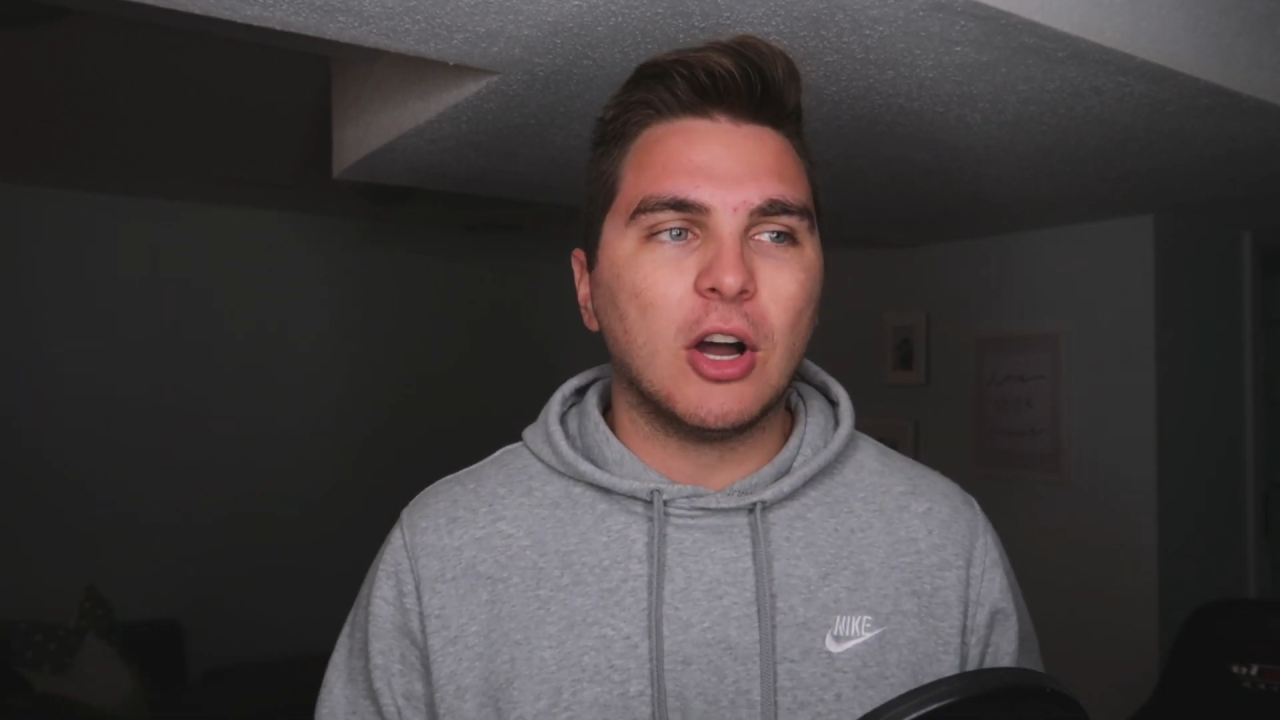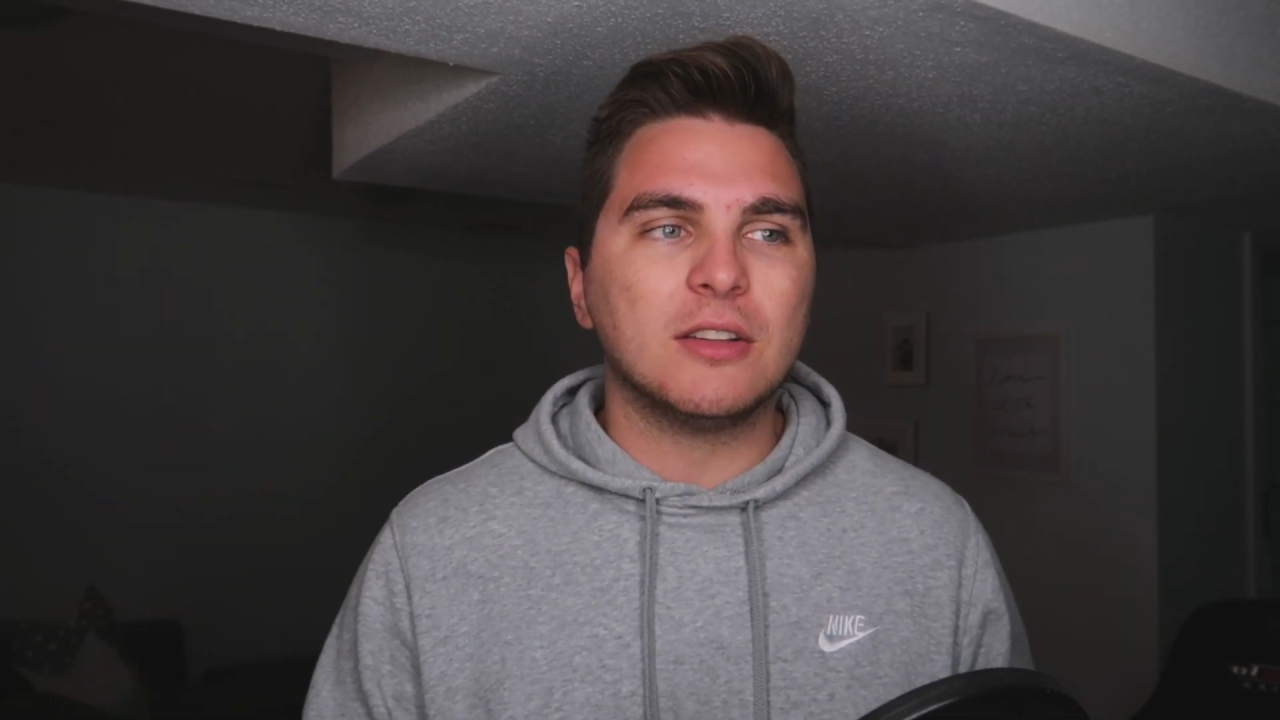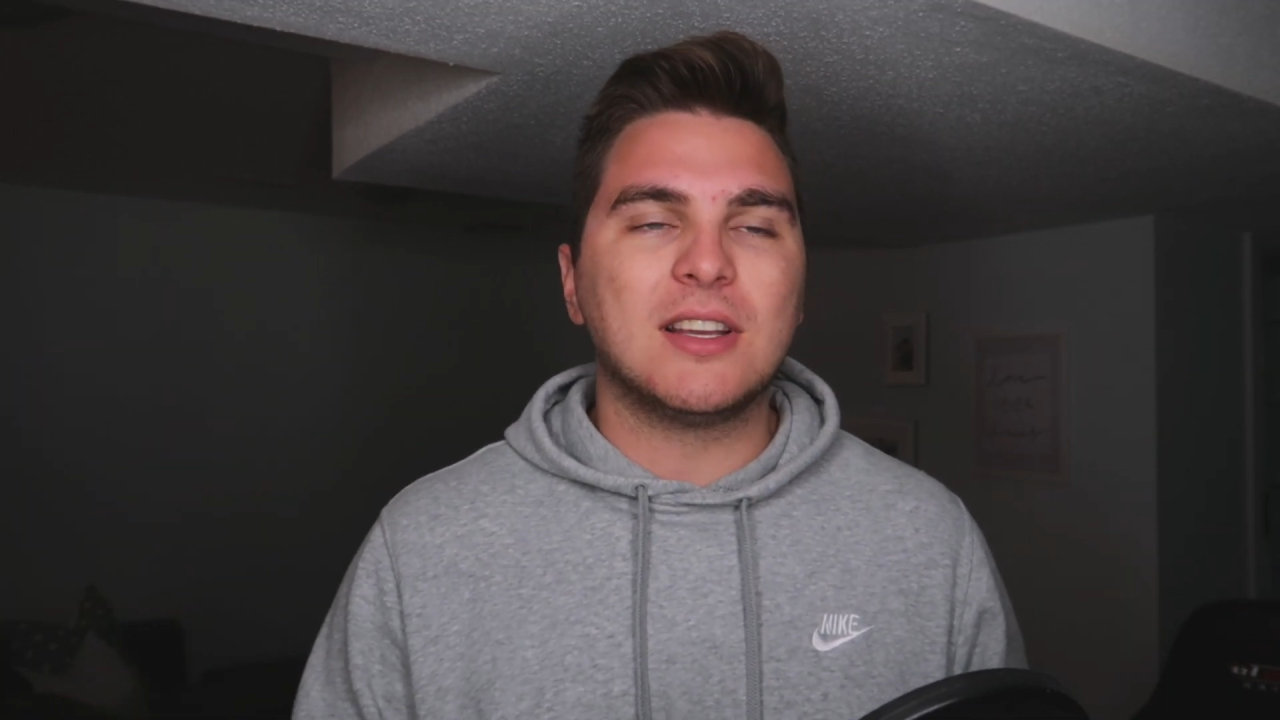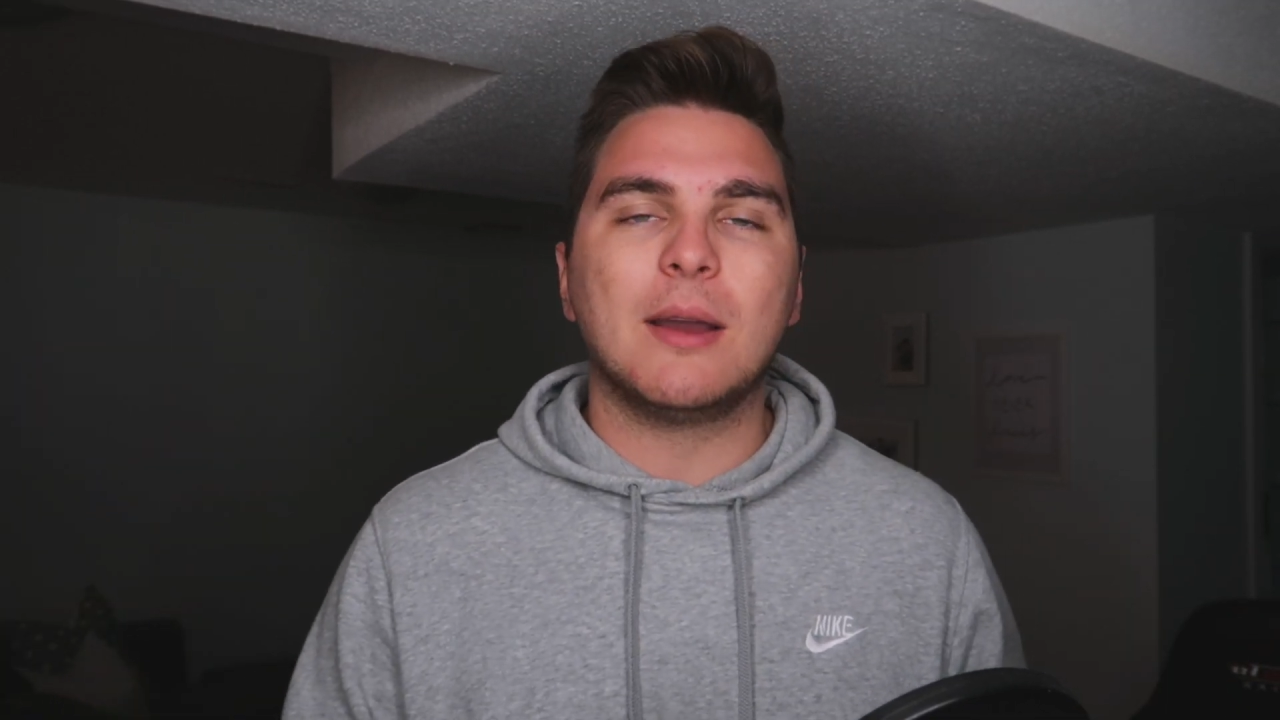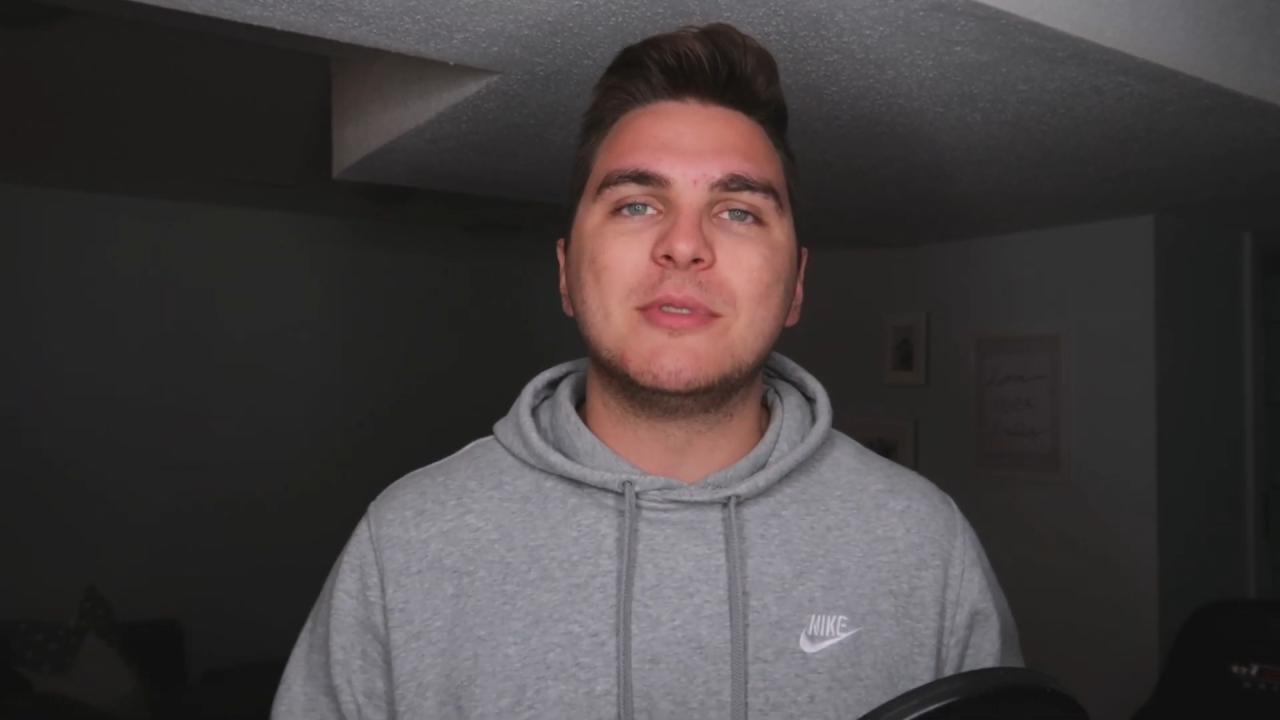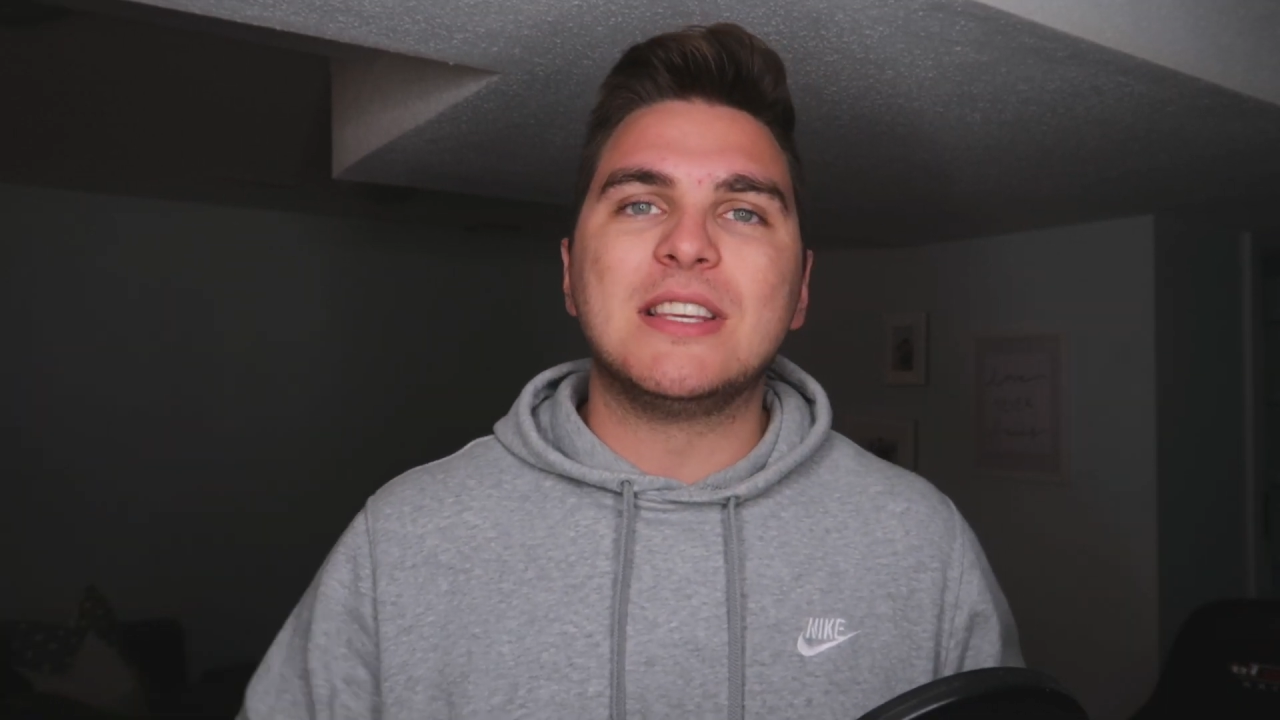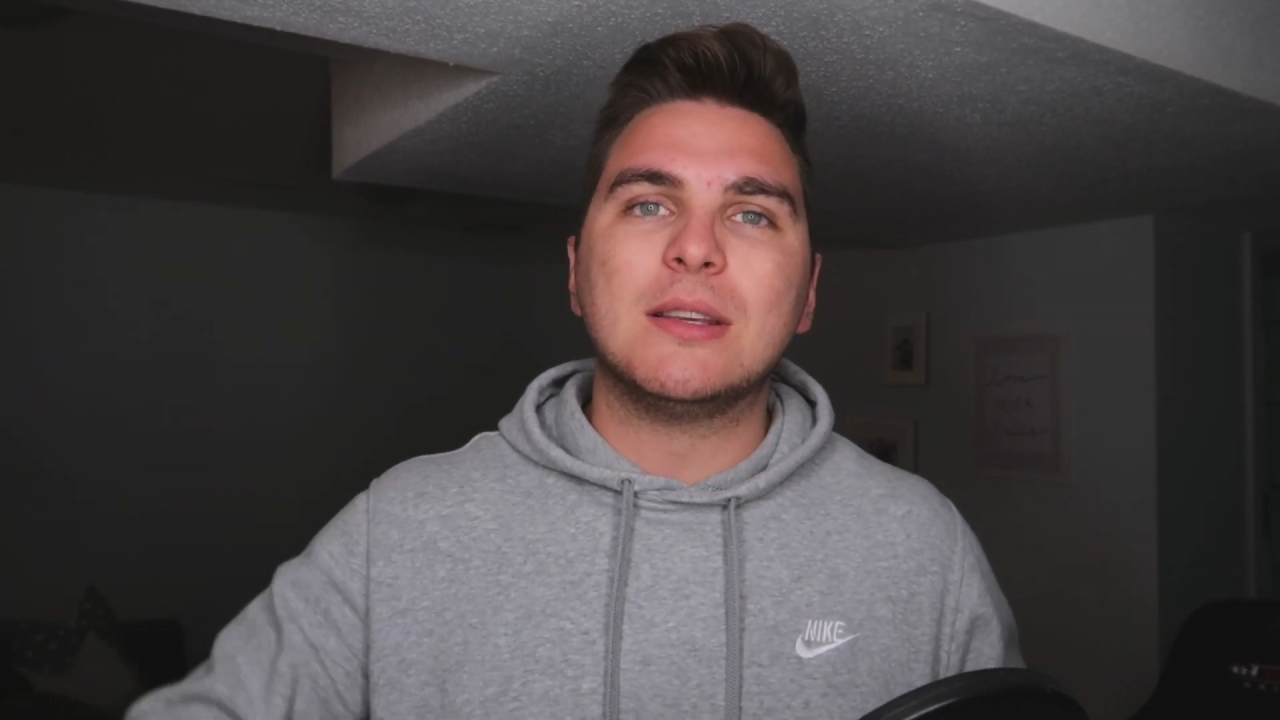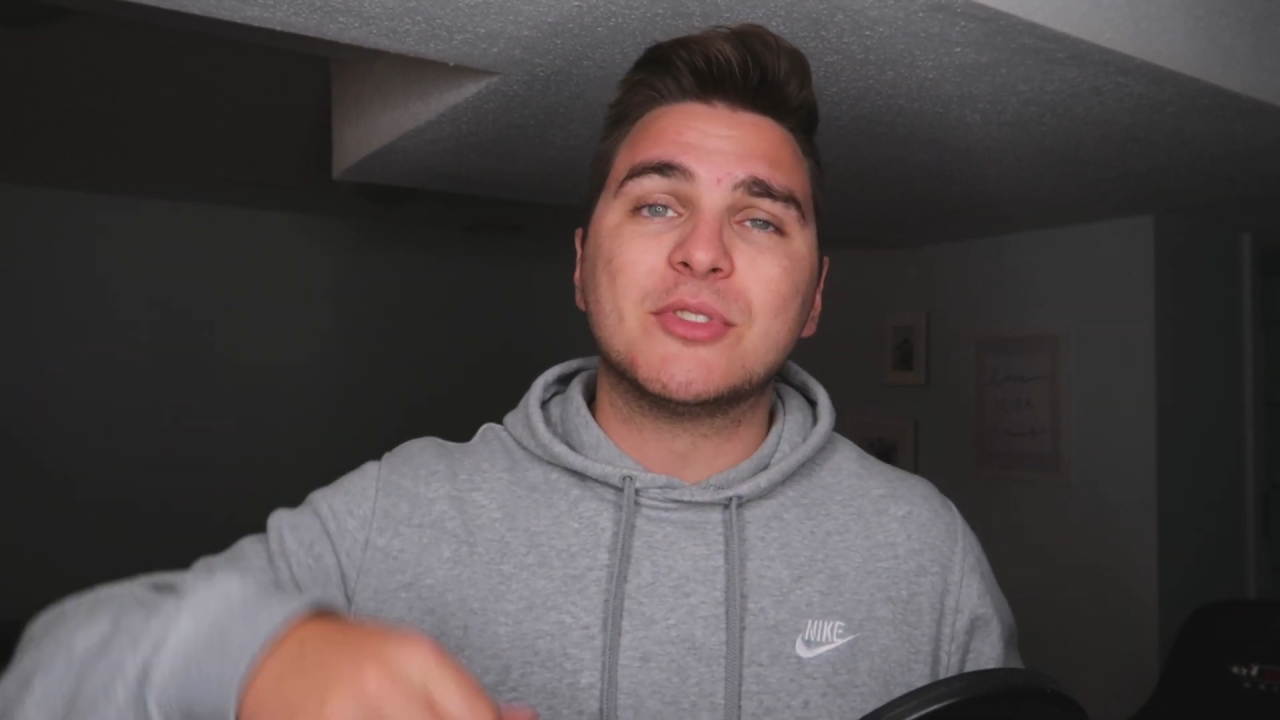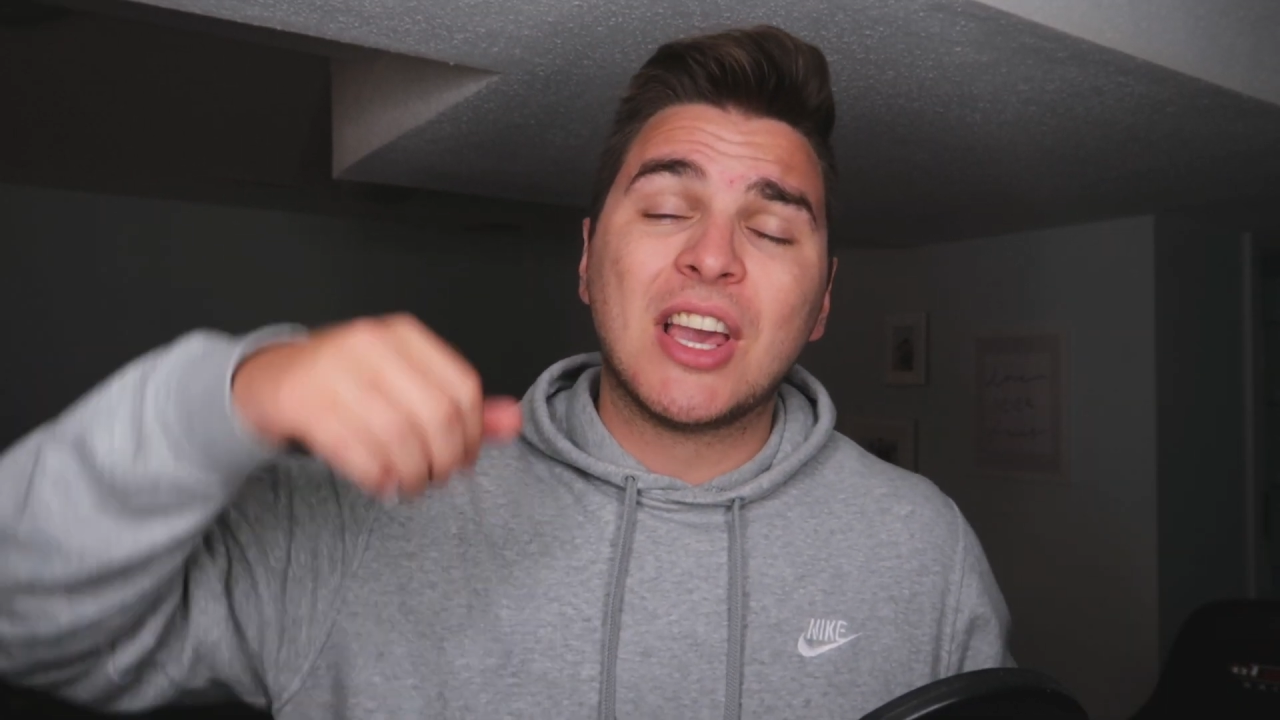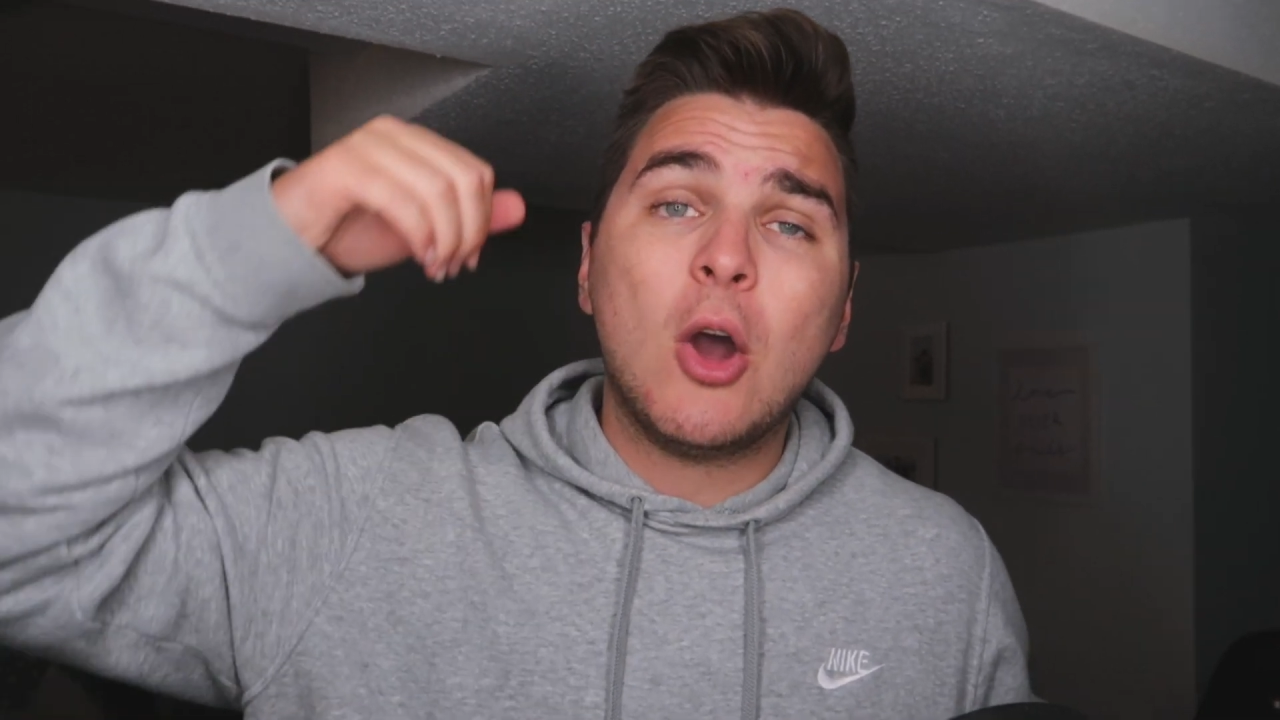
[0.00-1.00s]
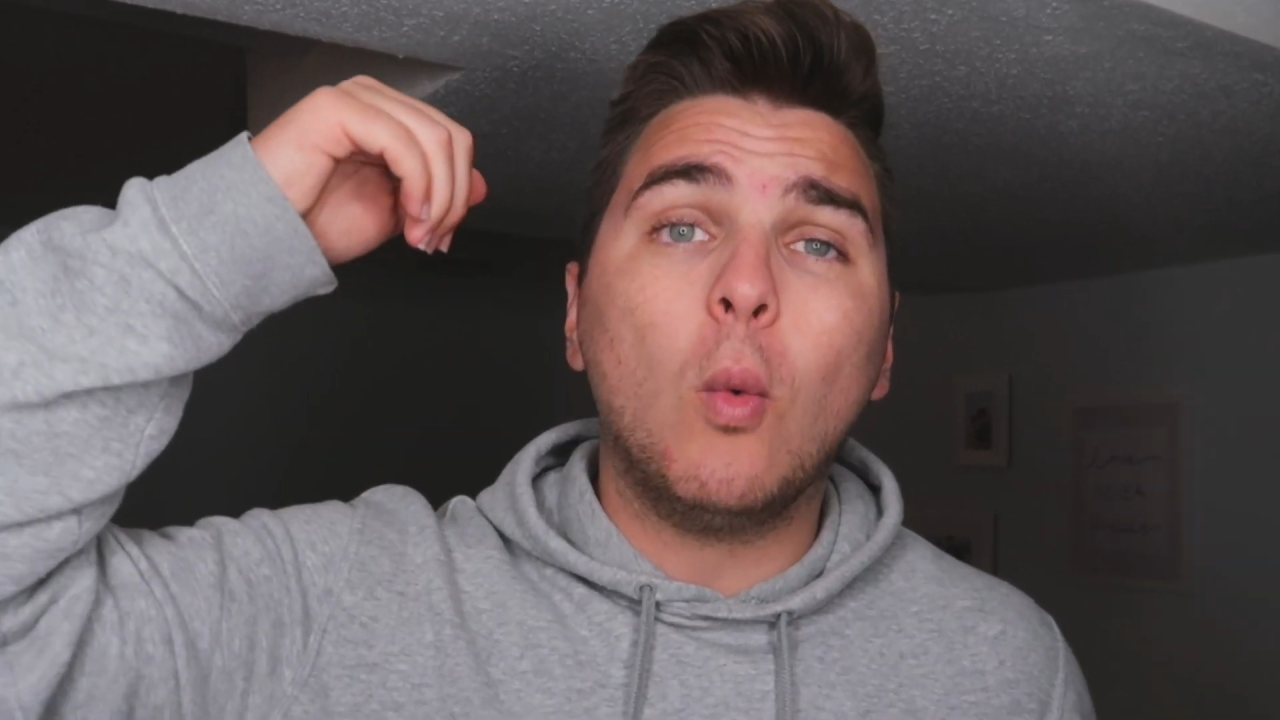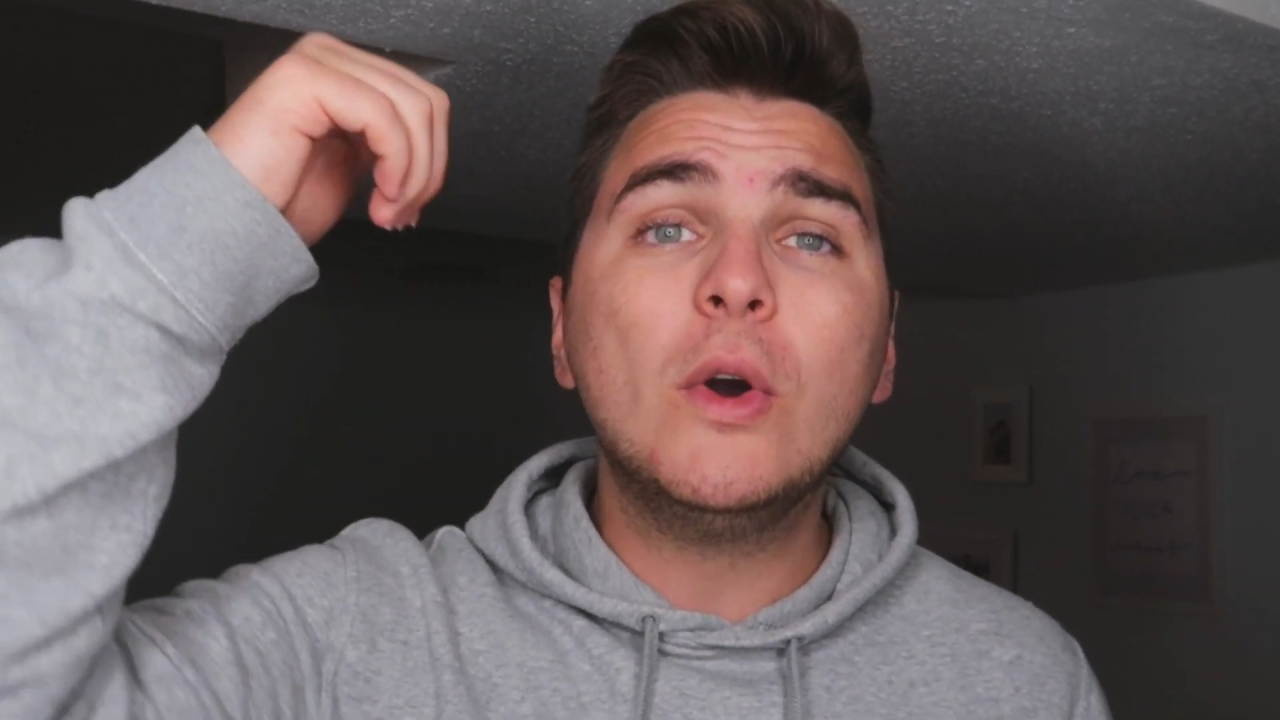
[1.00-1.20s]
all-time teams.